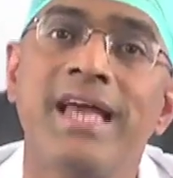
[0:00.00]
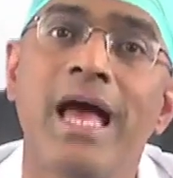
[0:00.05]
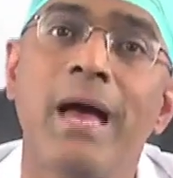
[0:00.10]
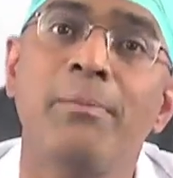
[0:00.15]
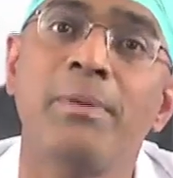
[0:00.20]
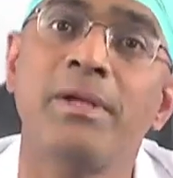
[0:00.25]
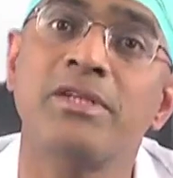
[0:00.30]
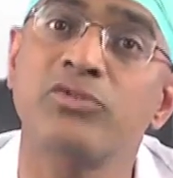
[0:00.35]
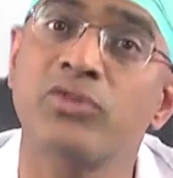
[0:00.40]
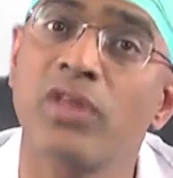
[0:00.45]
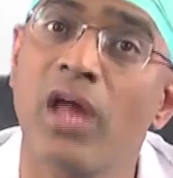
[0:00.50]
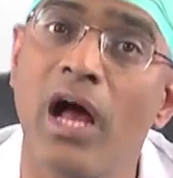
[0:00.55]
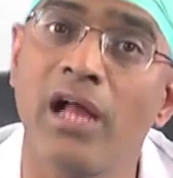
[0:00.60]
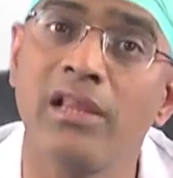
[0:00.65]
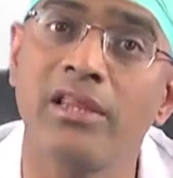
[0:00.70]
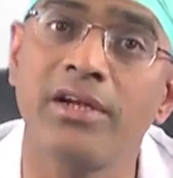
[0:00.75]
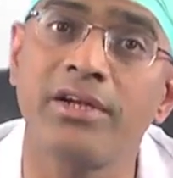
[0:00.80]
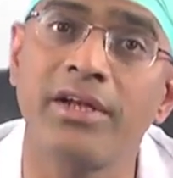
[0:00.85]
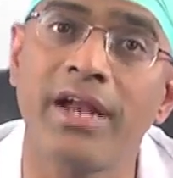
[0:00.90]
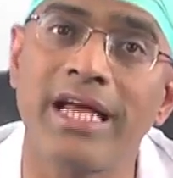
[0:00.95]
happens with all
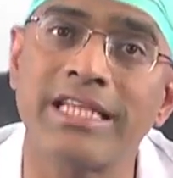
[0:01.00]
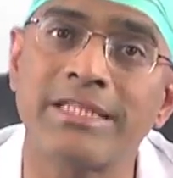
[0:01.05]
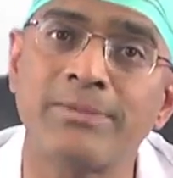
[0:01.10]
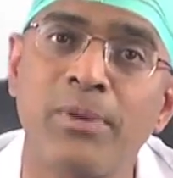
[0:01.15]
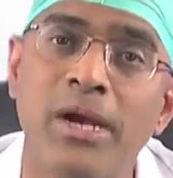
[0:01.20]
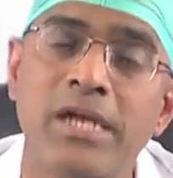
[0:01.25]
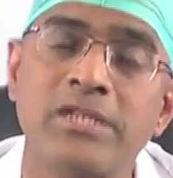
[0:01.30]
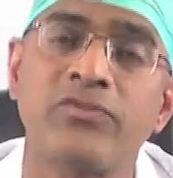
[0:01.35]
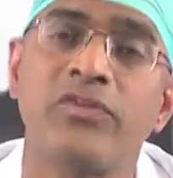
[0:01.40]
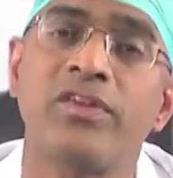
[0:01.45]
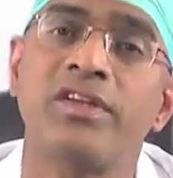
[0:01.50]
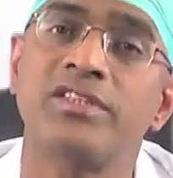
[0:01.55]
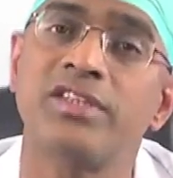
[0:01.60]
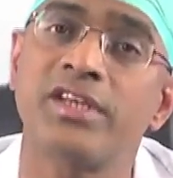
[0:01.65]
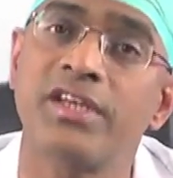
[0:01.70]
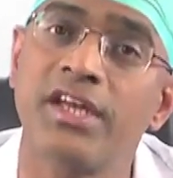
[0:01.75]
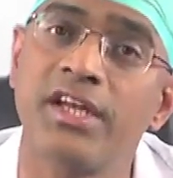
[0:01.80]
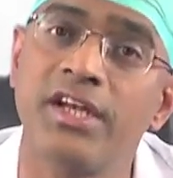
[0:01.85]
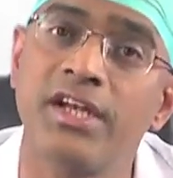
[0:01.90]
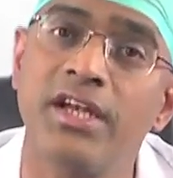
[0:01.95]
the transplants, whether it is a
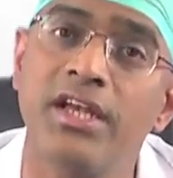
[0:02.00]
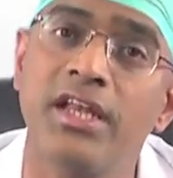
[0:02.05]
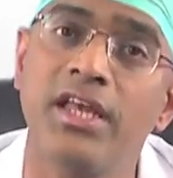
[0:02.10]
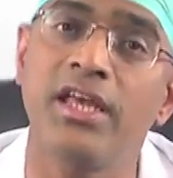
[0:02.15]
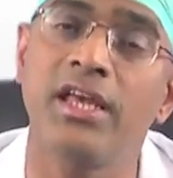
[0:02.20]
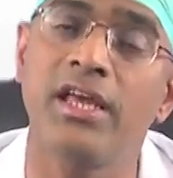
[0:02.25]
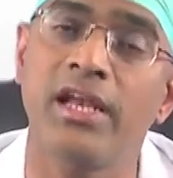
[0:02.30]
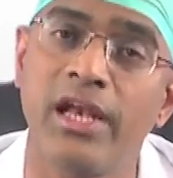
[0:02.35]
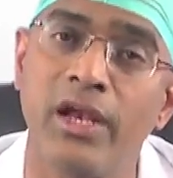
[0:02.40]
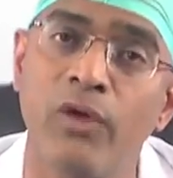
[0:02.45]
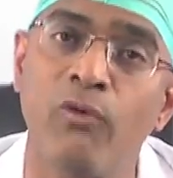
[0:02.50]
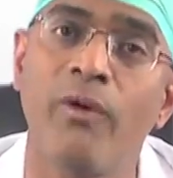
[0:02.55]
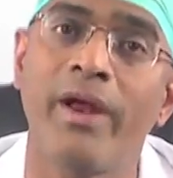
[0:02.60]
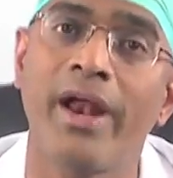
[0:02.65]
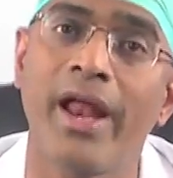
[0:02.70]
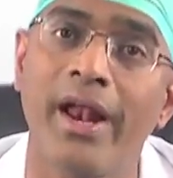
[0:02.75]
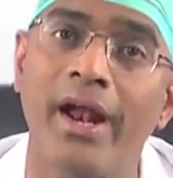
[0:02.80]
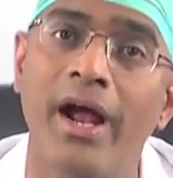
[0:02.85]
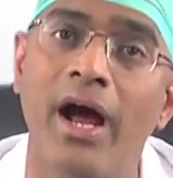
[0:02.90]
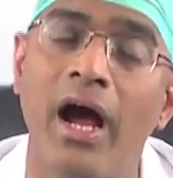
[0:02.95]
kidney, liver,
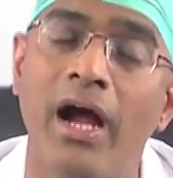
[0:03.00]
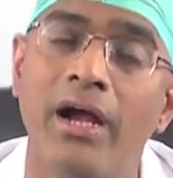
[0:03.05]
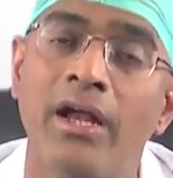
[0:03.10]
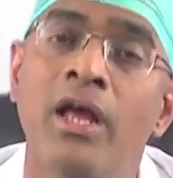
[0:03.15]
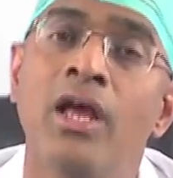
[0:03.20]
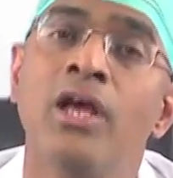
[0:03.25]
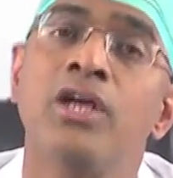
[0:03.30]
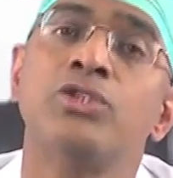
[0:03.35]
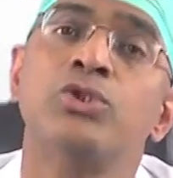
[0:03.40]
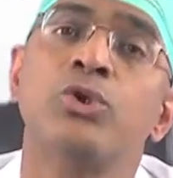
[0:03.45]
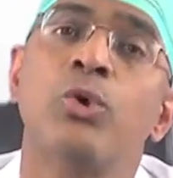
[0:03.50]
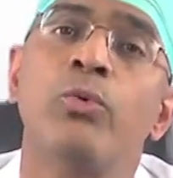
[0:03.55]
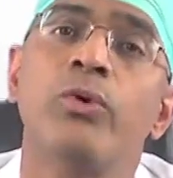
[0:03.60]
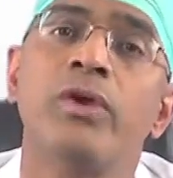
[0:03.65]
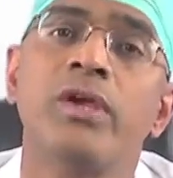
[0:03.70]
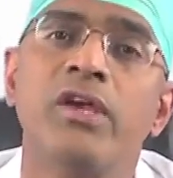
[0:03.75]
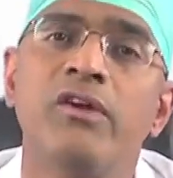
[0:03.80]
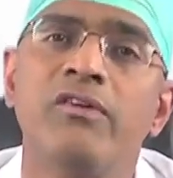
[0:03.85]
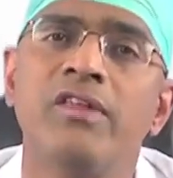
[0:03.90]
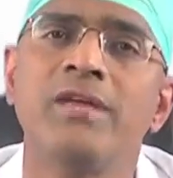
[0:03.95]
or heart. So we
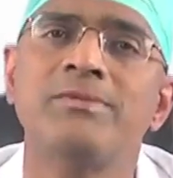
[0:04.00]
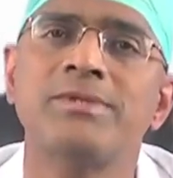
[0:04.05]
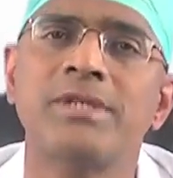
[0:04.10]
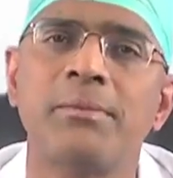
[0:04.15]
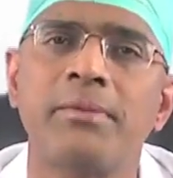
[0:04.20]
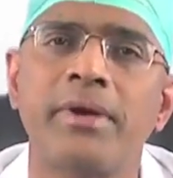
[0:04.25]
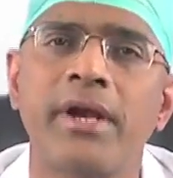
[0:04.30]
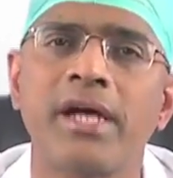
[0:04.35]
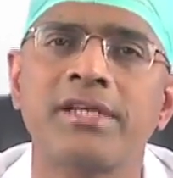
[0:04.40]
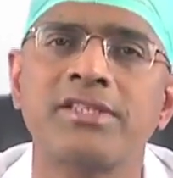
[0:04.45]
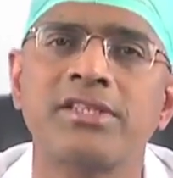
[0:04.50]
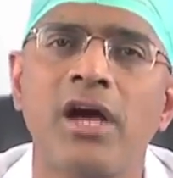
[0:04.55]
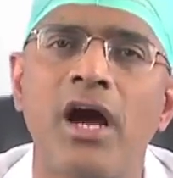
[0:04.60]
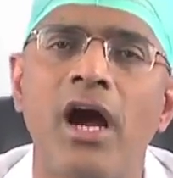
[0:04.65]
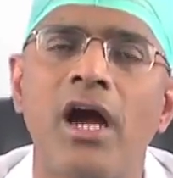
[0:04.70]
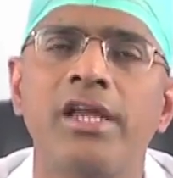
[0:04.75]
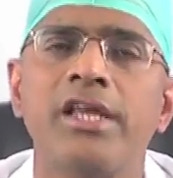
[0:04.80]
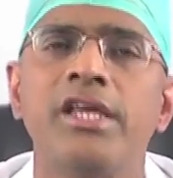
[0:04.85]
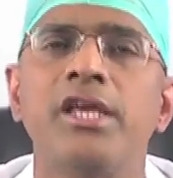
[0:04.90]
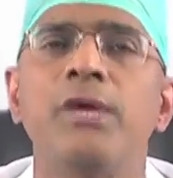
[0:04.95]
give them some drugs called